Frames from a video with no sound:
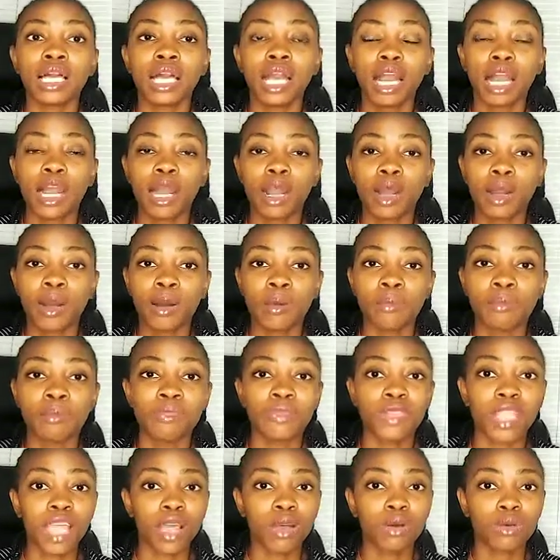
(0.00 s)

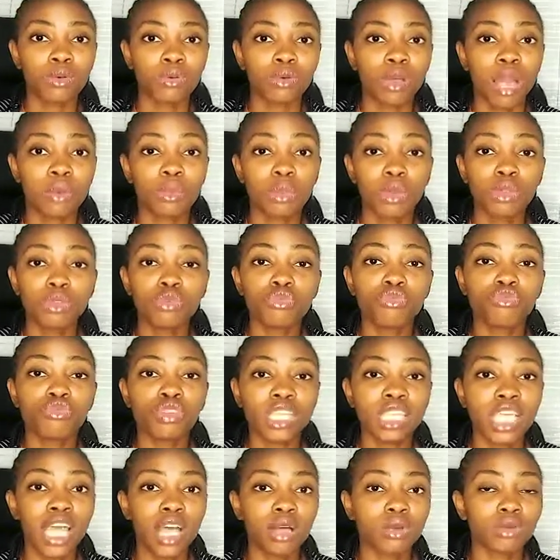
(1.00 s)
Now, I'm going to
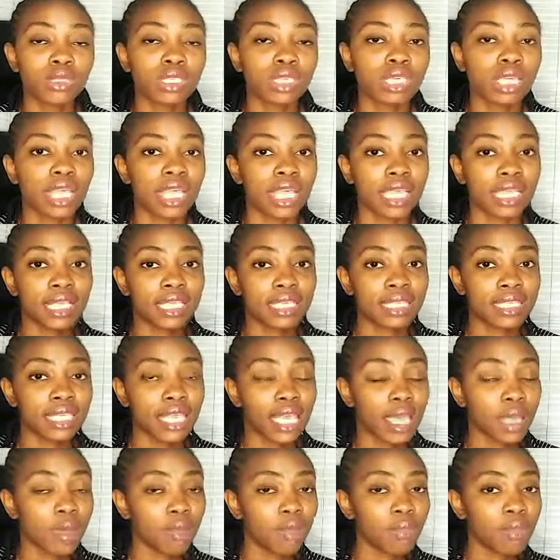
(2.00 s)
read out a
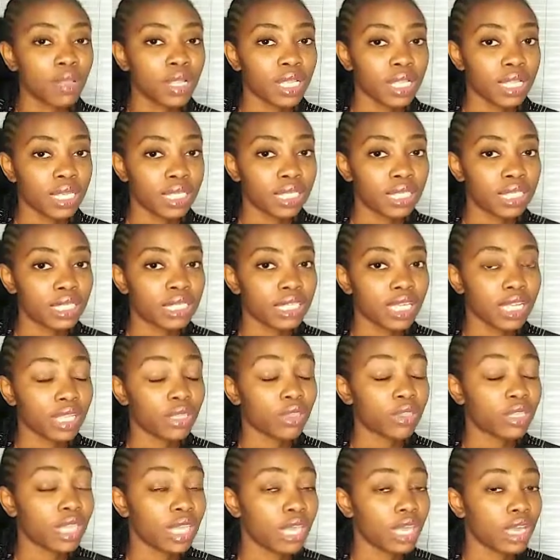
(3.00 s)
template
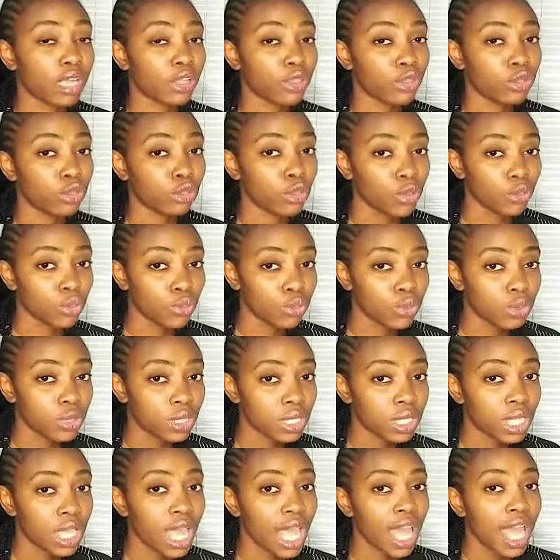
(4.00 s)
that they can
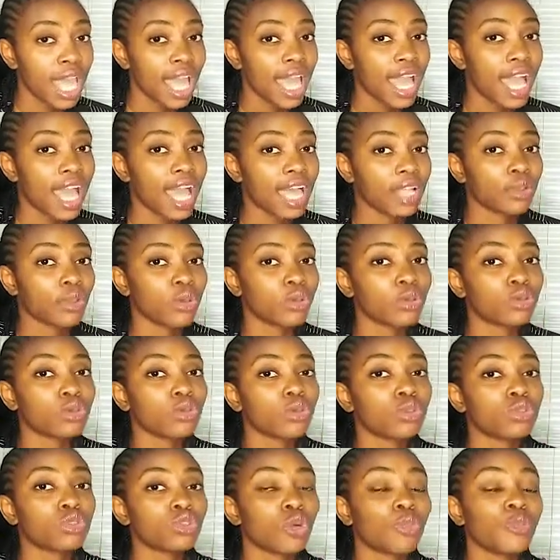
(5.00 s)
use and
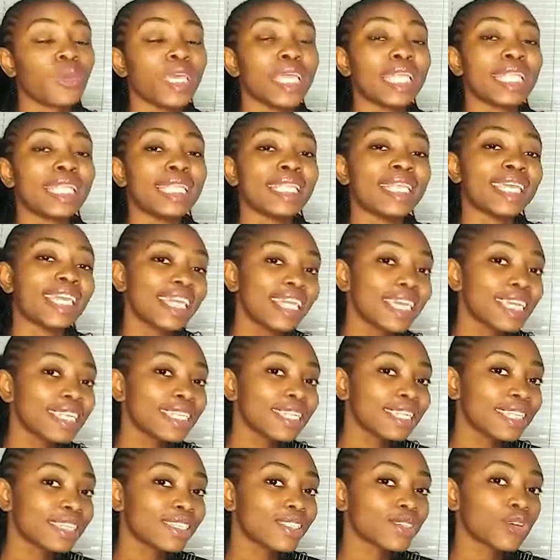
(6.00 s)
also drop a link in
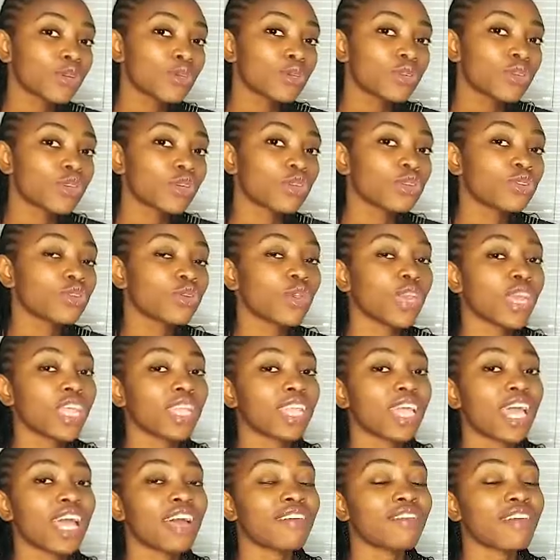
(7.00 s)
the description so you
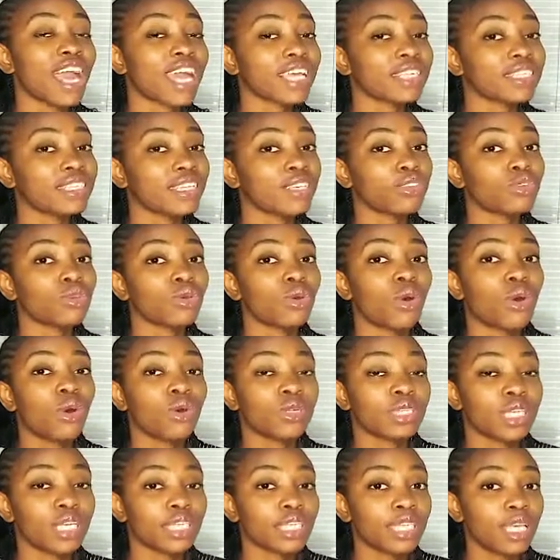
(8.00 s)
can have access to
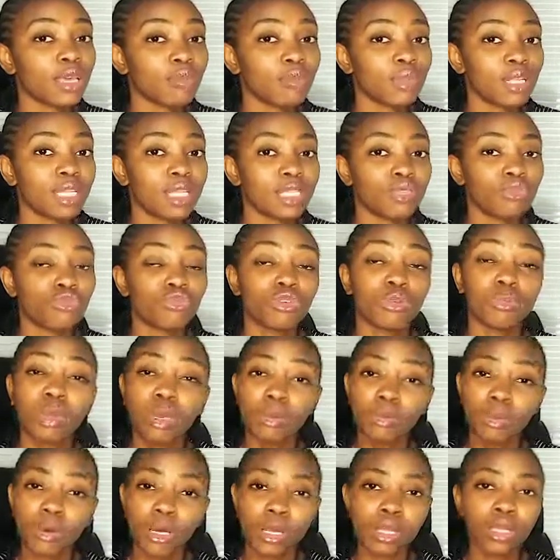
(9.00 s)
other templates.
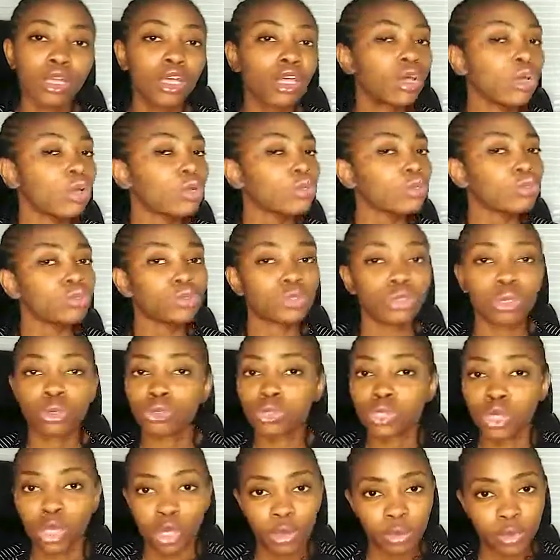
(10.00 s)
Remember,
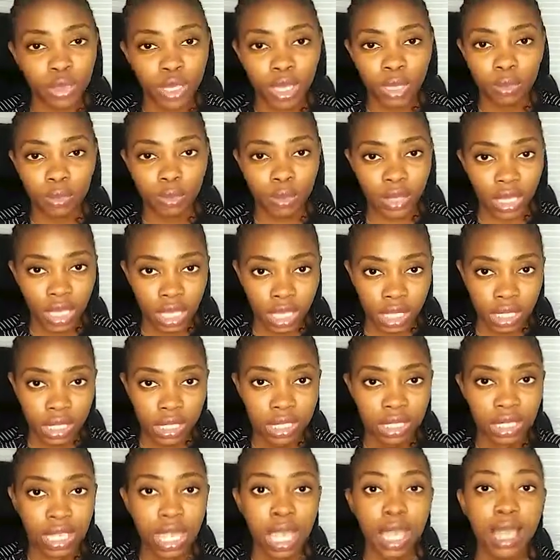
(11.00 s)
don't copy and
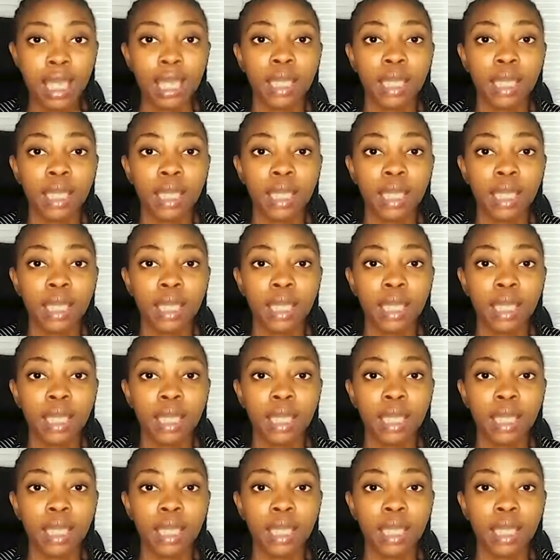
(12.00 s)
paste.